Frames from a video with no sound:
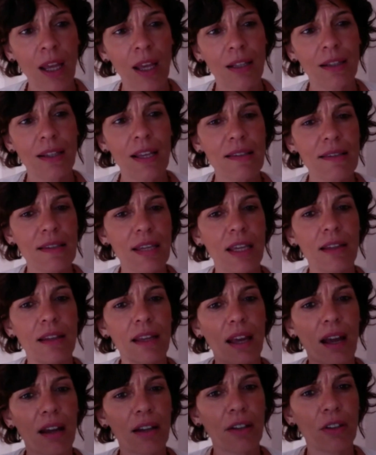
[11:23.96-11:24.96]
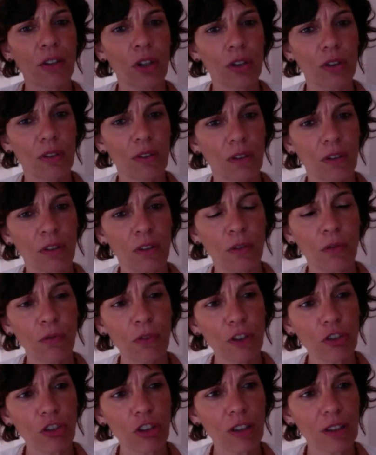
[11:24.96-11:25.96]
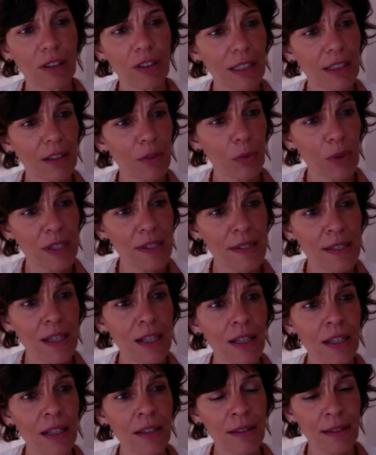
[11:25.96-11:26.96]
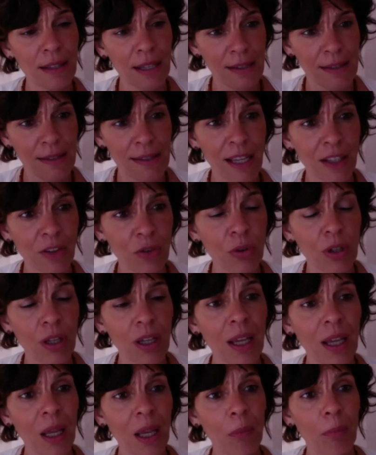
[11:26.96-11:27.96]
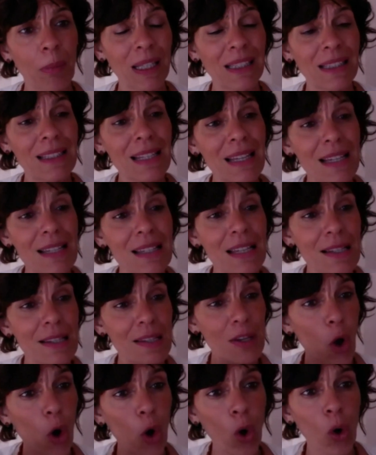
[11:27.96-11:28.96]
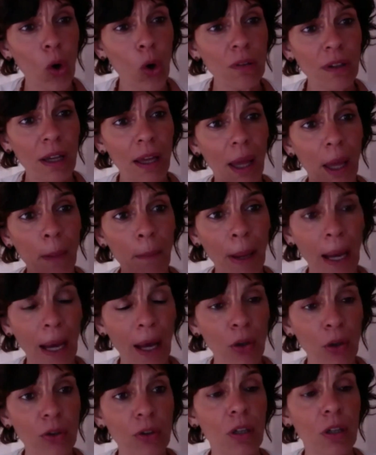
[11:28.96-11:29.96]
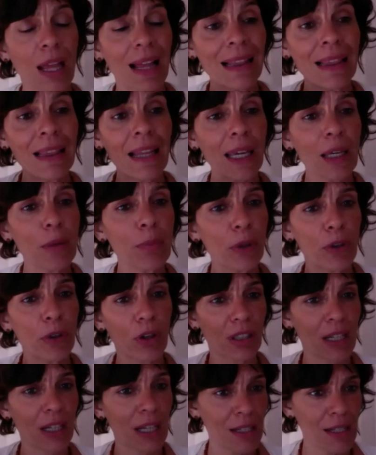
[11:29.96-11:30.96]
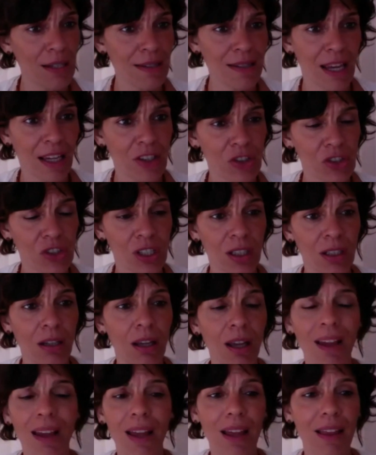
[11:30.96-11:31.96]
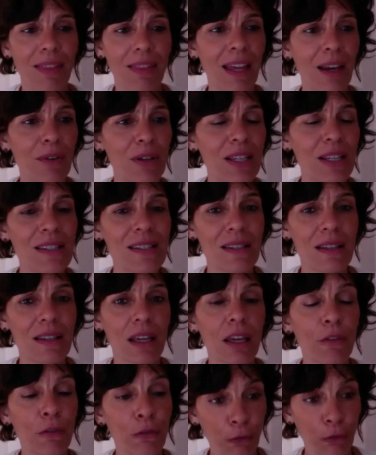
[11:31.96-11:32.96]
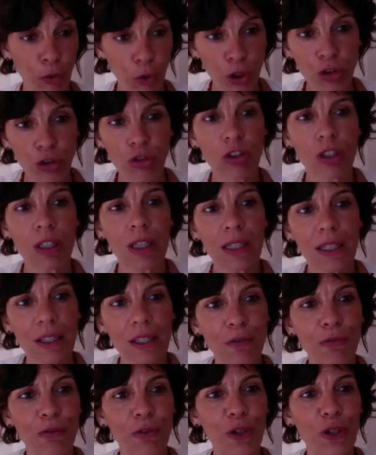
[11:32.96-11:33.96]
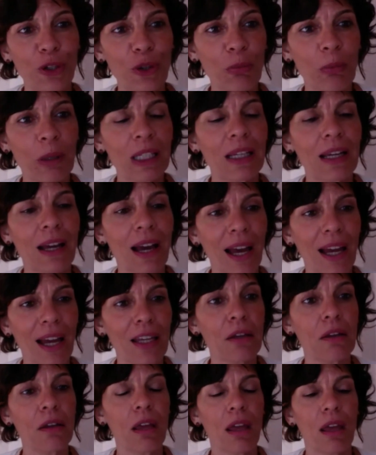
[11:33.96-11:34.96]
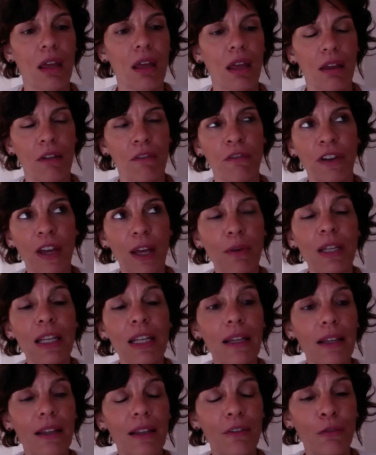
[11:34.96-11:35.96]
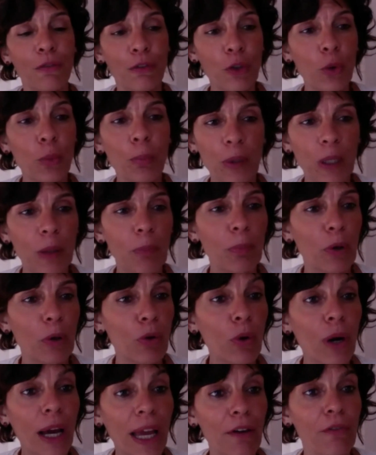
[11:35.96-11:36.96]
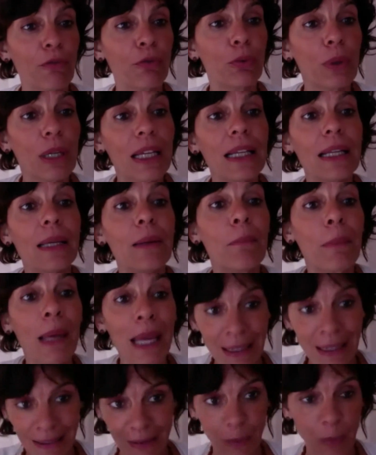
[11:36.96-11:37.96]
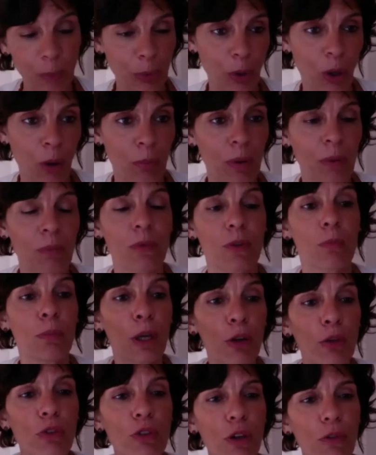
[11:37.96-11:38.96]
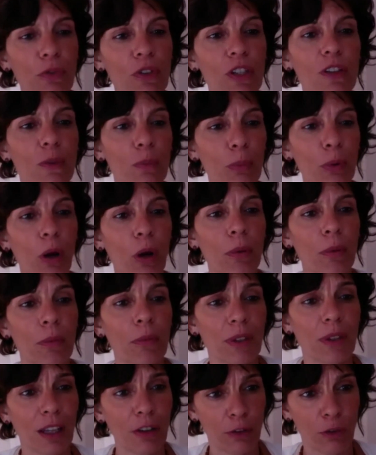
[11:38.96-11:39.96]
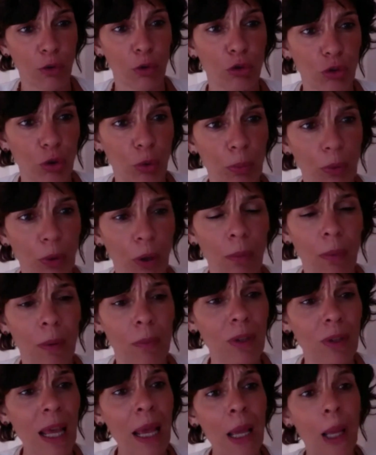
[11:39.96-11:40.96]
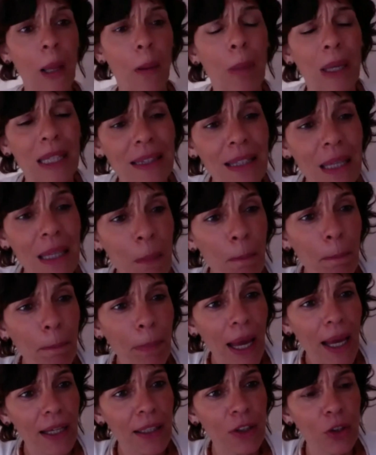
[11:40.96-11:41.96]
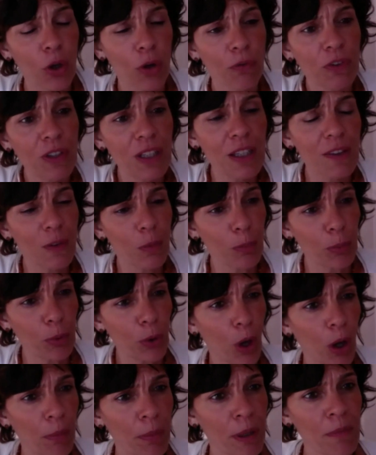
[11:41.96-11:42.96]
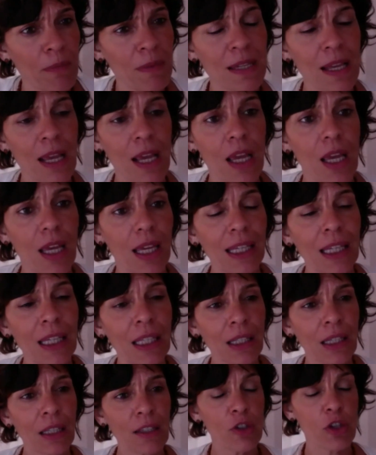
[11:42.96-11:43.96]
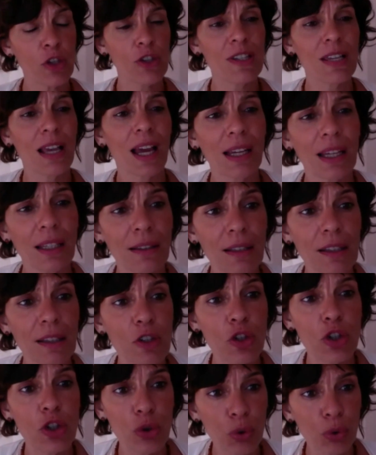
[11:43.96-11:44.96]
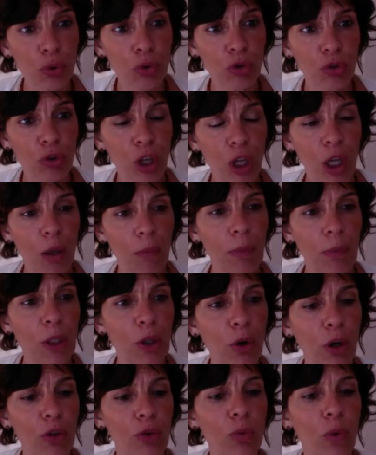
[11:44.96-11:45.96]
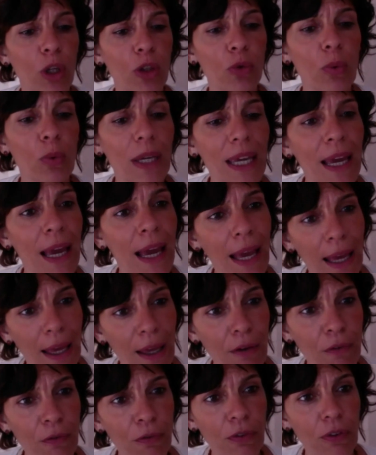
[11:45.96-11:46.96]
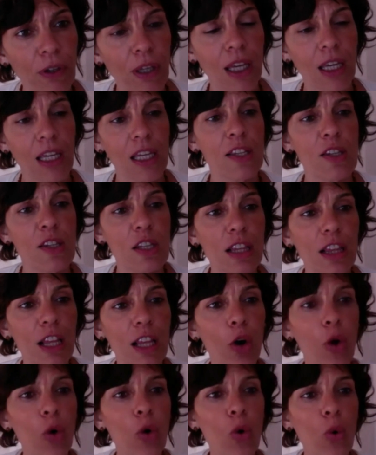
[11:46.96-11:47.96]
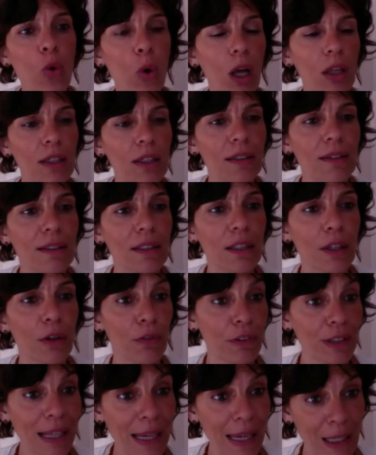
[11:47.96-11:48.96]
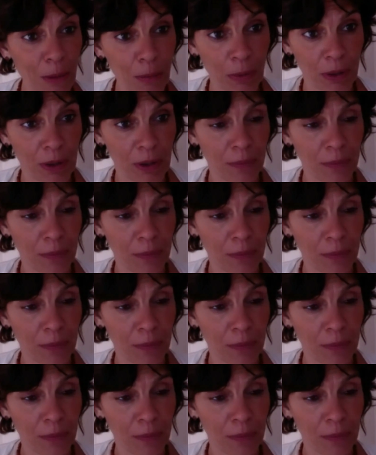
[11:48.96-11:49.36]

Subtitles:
they say they are not sufficiently resilient, etc. But this is all about labor organization. There is, fortunately for humankind, very few people who have really mental problems. Most of these problems are social problems. But the impact of these problems in a society is huge, because what we have is low quality of labor.